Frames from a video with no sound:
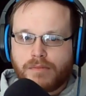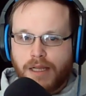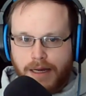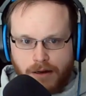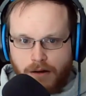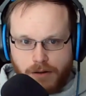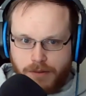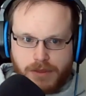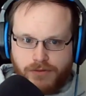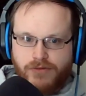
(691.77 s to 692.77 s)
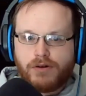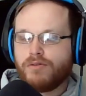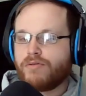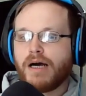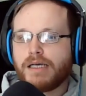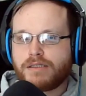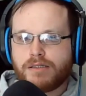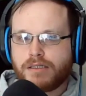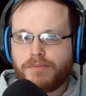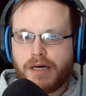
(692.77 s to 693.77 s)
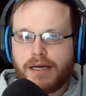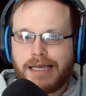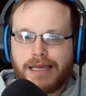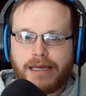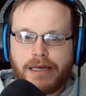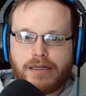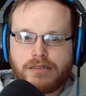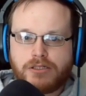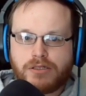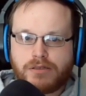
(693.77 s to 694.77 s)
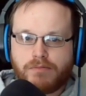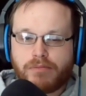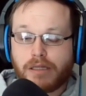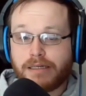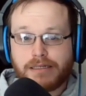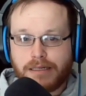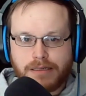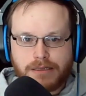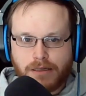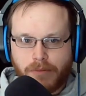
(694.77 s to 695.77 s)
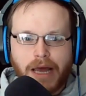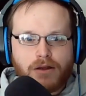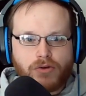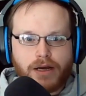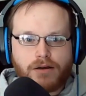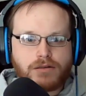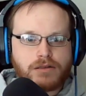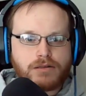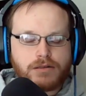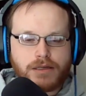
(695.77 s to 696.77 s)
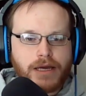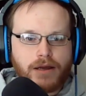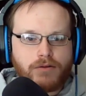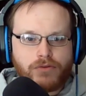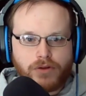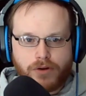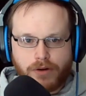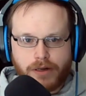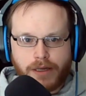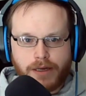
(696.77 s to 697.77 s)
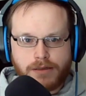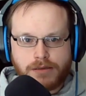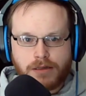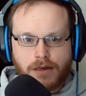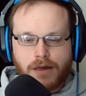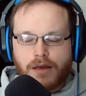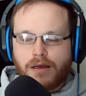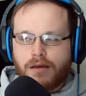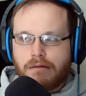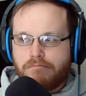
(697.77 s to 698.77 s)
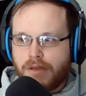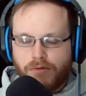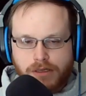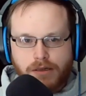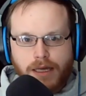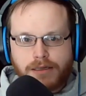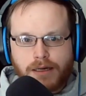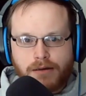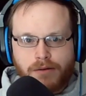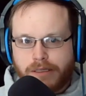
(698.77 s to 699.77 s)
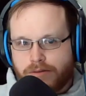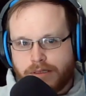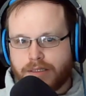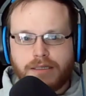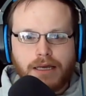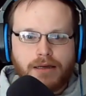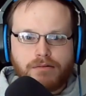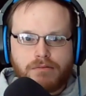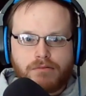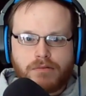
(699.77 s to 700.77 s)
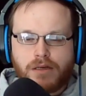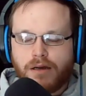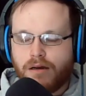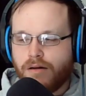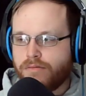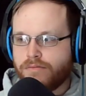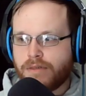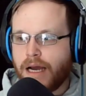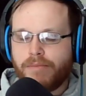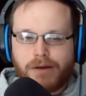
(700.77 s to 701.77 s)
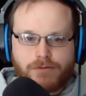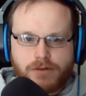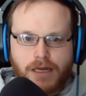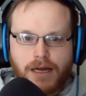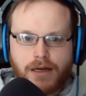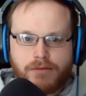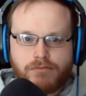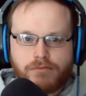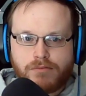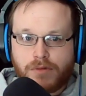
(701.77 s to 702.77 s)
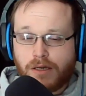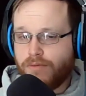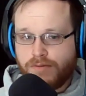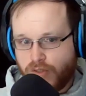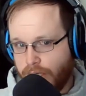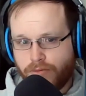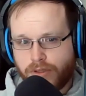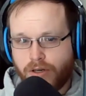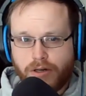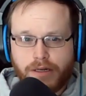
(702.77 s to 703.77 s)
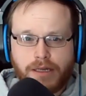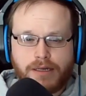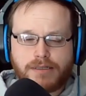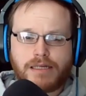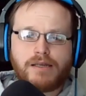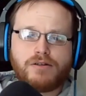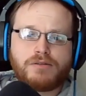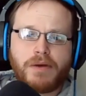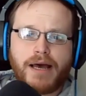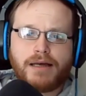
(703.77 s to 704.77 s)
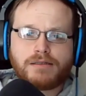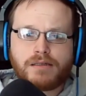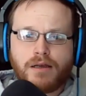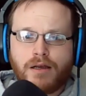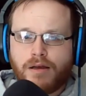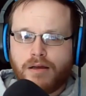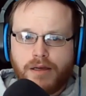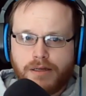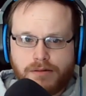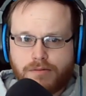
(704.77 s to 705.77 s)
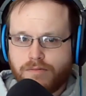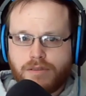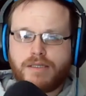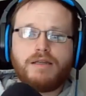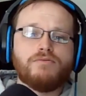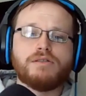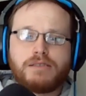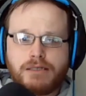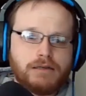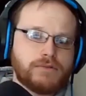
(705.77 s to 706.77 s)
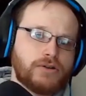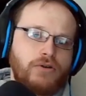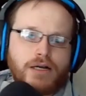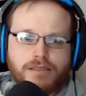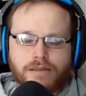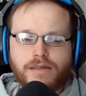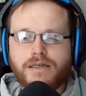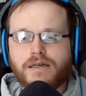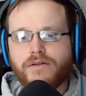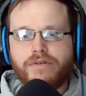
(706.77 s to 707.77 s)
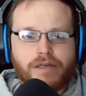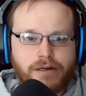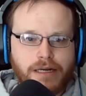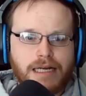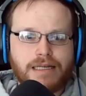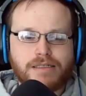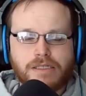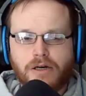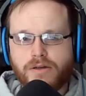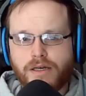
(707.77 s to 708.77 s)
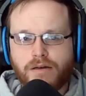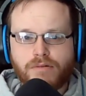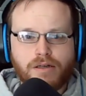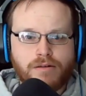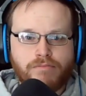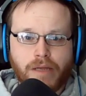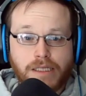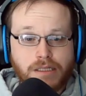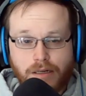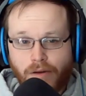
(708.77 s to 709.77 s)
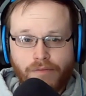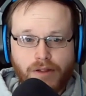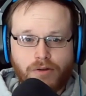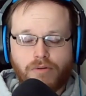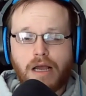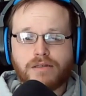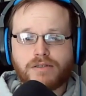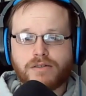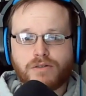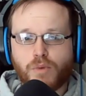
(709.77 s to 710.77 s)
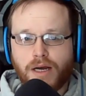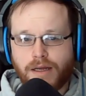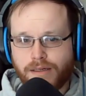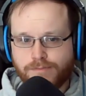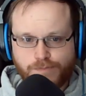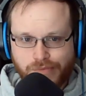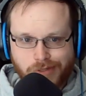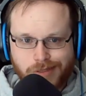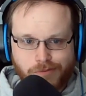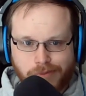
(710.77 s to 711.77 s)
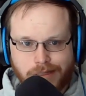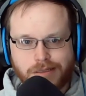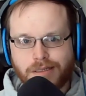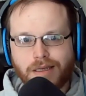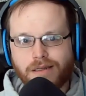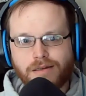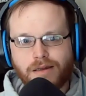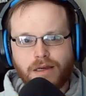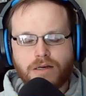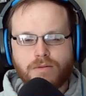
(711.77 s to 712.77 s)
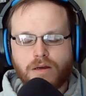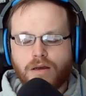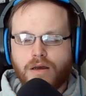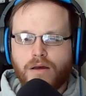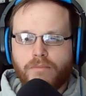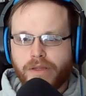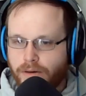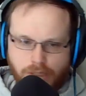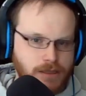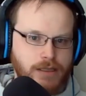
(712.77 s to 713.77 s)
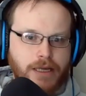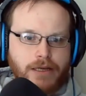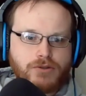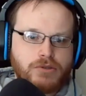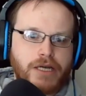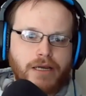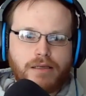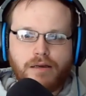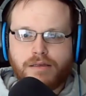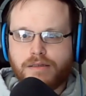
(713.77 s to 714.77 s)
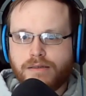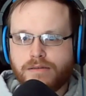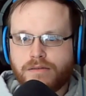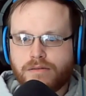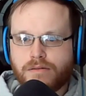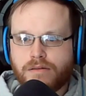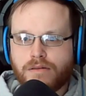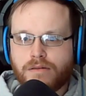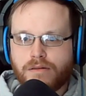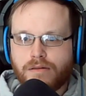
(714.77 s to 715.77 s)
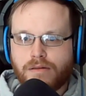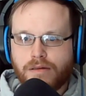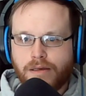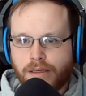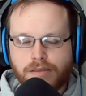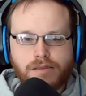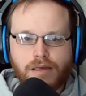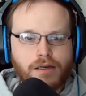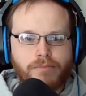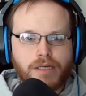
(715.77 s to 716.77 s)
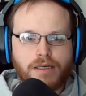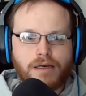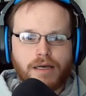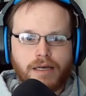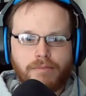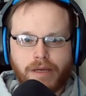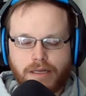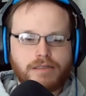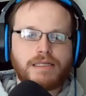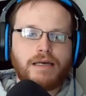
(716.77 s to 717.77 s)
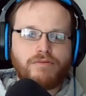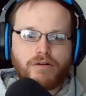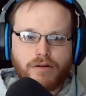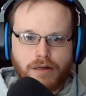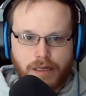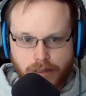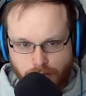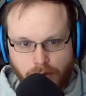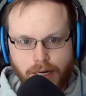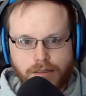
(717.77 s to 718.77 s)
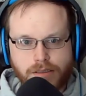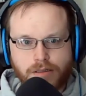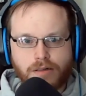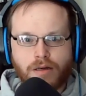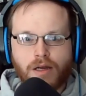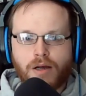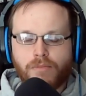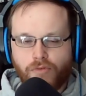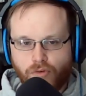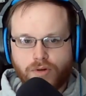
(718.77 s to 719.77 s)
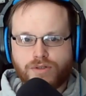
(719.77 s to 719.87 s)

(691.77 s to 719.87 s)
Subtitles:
got called up to fill a roster spot and just blended into the background there for the Hurricanes. It wasn't like that. I mean, you see that, you know, time after time. You know, we've seen it with the Hurricanes in years past, and you've seen it with teams across the league of, you know, a guy gets called up, you know, basically to fill a roster spot and just blends in, you know. But that wasn't the case with Jack. Yeah, he's going to be a mainstay of the Hurricanes roster before